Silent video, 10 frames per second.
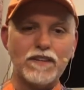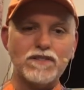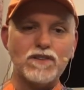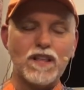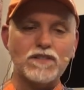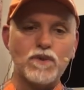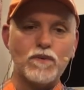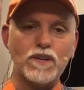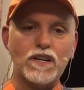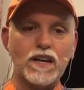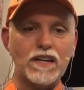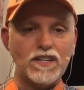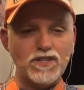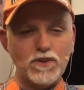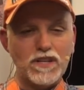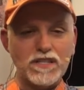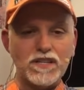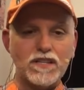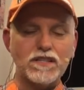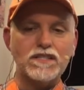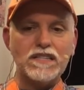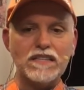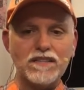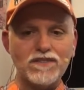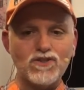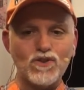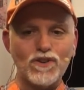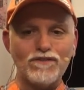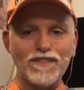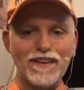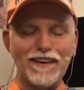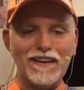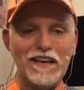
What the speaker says: so that's why we're going to kind of do this in season sort of thing.